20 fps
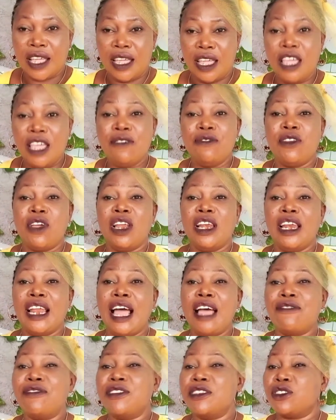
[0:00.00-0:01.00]
If your
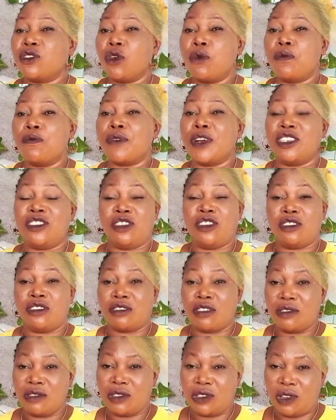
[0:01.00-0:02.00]
life is so
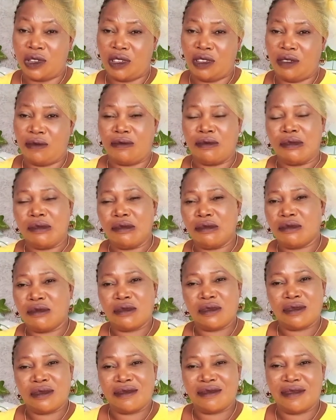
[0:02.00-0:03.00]
precious unto him,
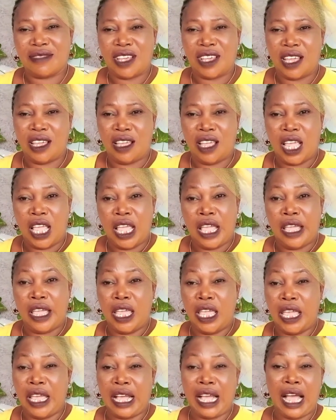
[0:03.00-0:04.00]

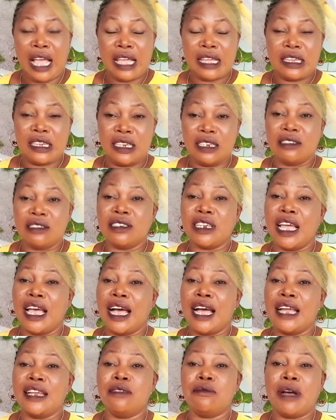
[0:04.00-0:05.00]
he can kill
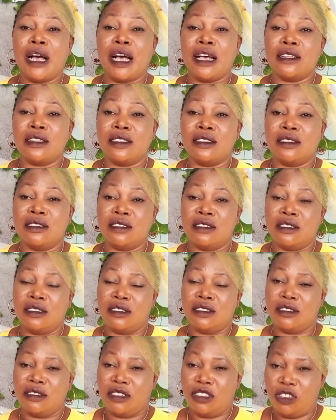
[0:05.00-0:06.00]
the
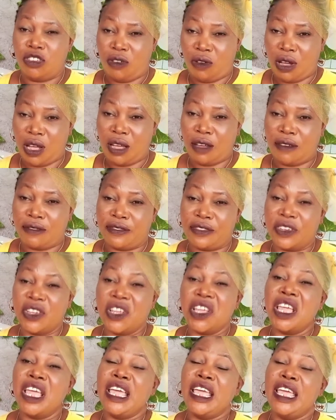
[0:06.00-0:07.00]
animals you have
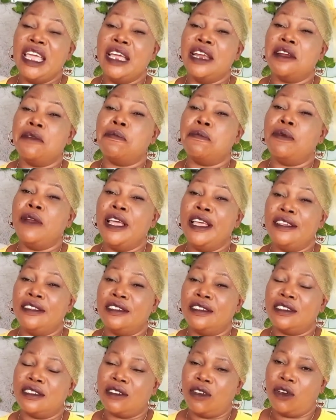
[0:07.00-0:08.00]
in
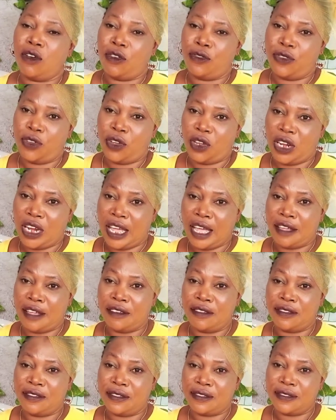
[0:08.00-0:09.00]
replace of your
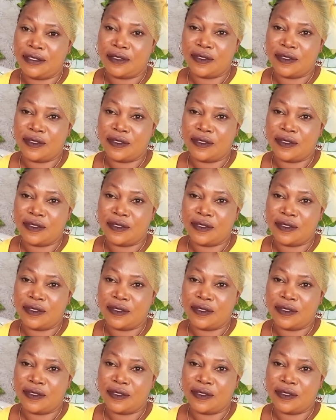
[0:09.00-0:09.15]
life.